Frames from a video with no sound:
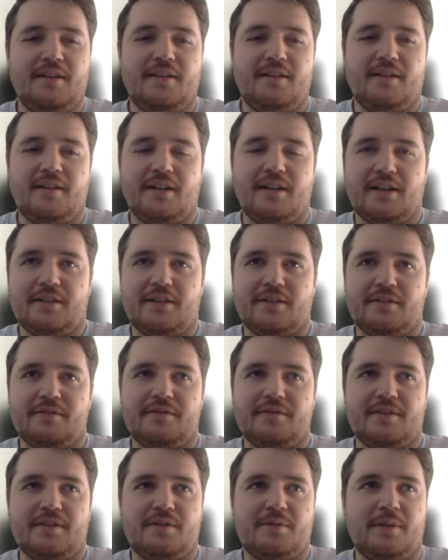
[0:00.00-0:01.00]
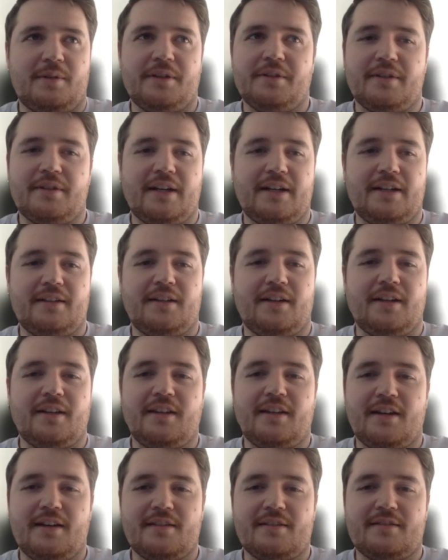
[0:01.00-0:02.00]
And I got it for
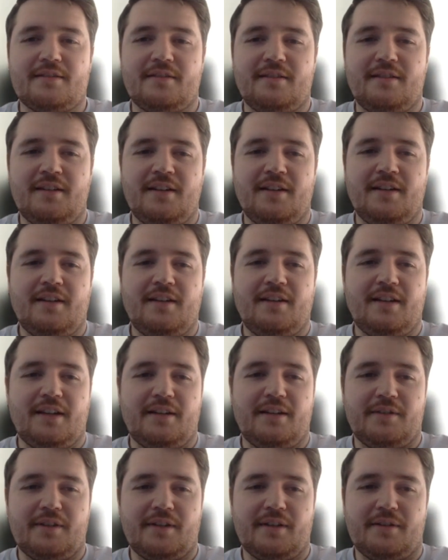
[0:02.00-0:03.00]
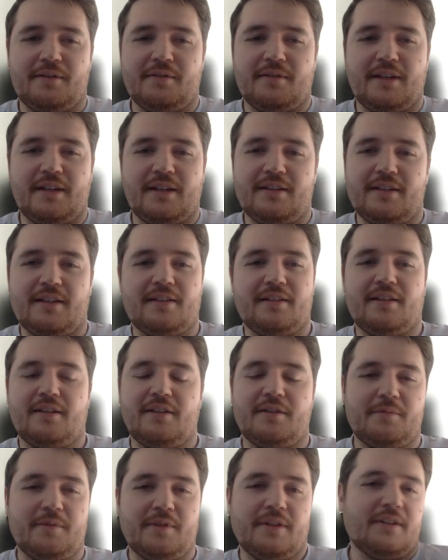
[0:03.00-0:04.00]
289,000, even though they'd done a
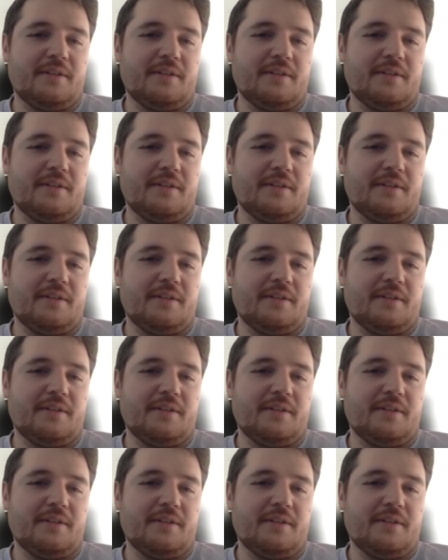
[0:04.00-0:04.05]
lot of work